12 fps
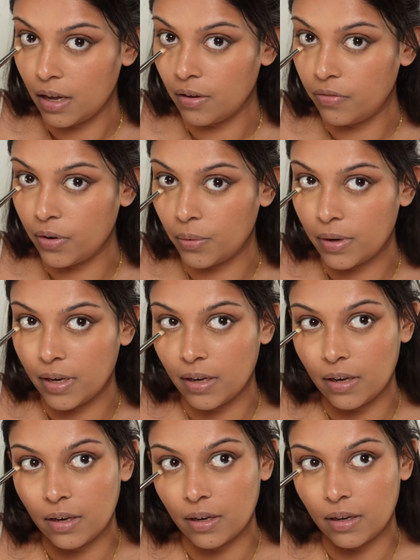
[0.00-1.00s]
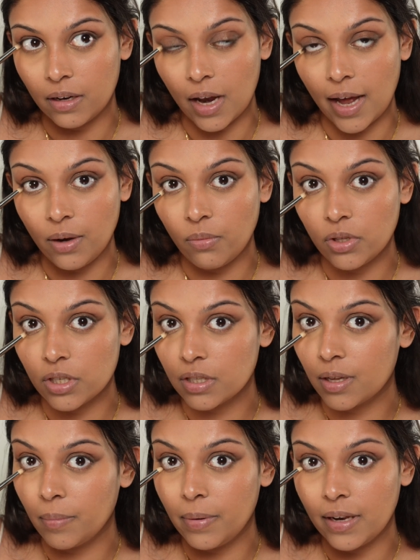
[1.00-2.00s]
a floating line, which is
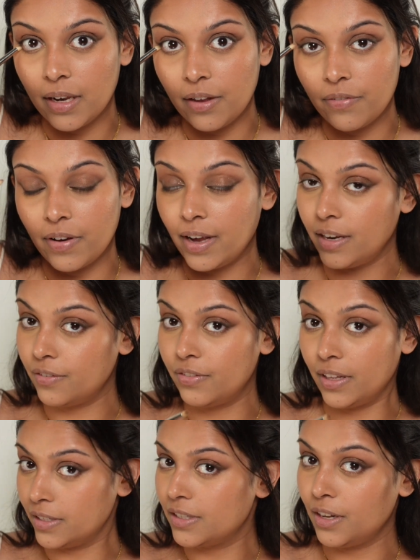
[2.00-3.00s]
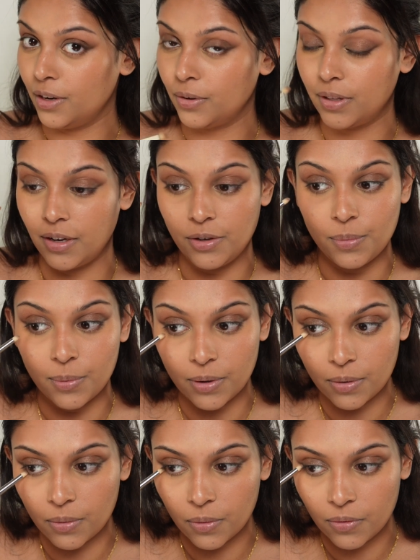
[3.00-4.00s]
completely fine if that's the look that you want
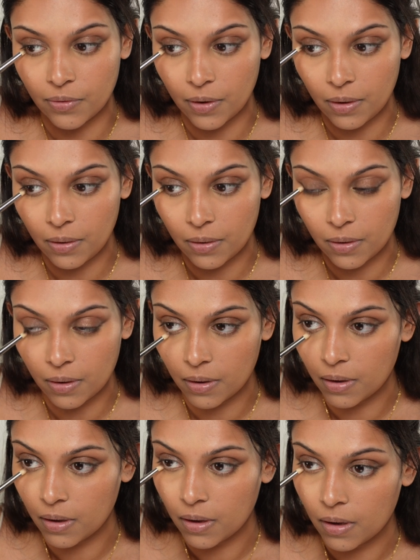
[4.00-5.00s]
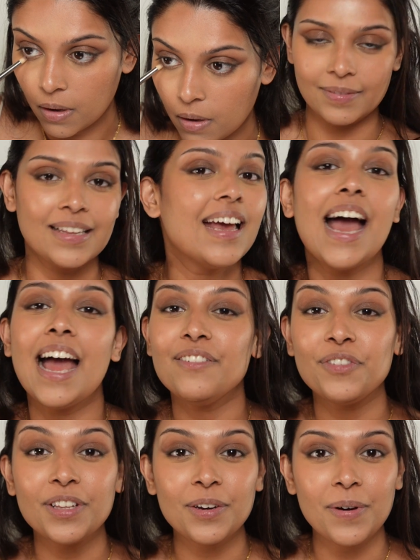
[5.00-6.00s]
to go for. And
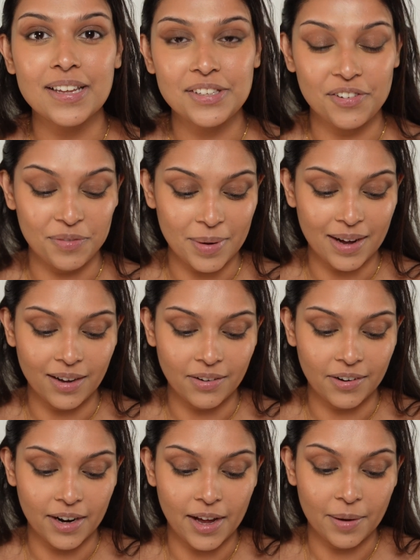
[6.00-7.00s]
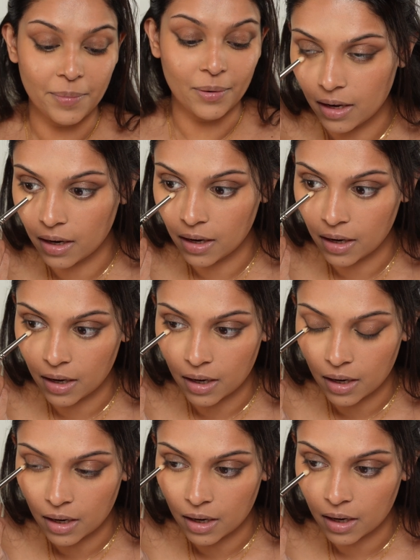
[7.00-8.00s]
for the rest of my under eye, I'm once
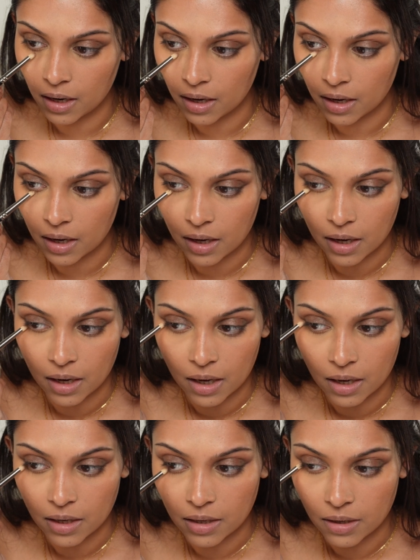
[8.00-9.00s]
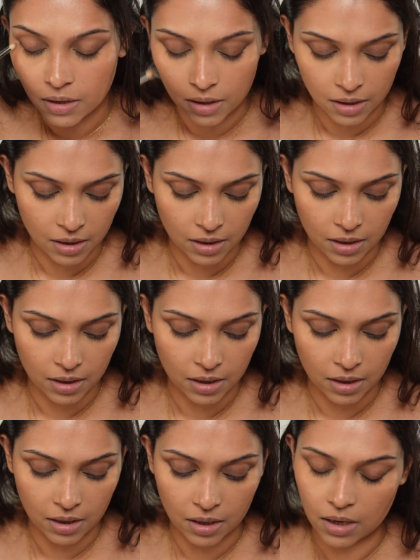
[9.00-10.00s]
again going to go with the Hoola bronzer, and
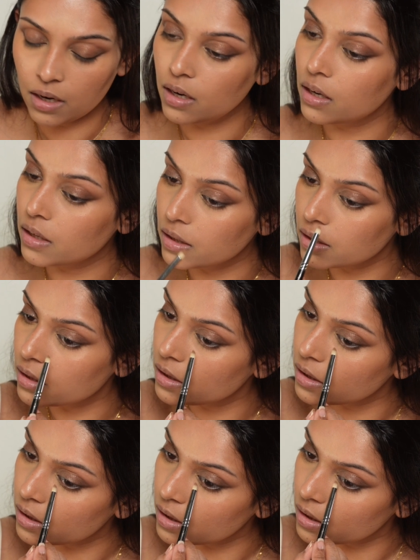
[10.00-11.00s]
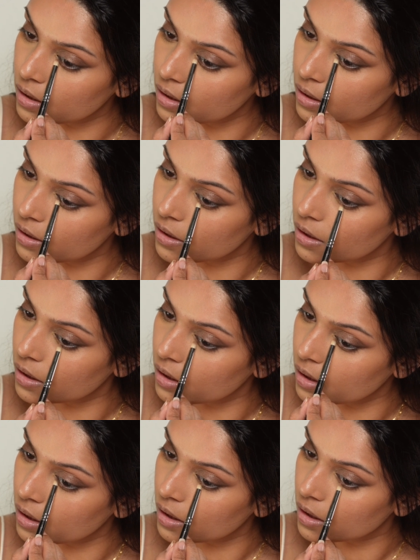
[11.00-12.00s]
I'm just sort of applying this
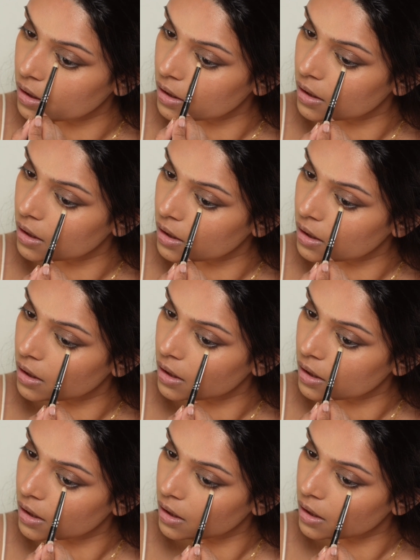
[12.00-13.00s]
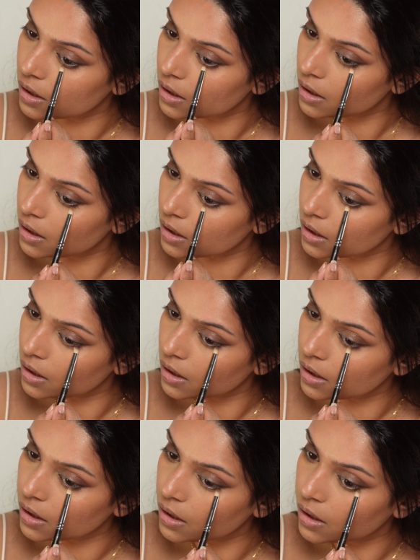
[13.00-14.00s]
to the rest of my
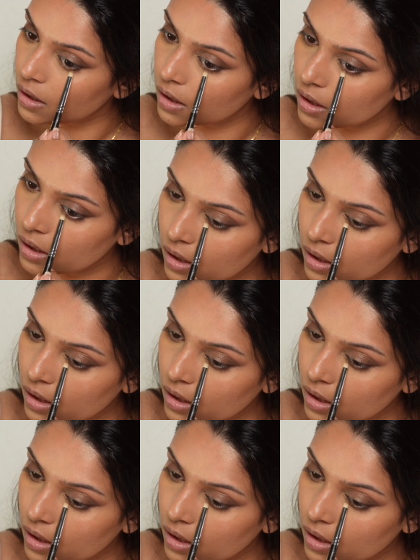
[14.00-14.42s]
under eye.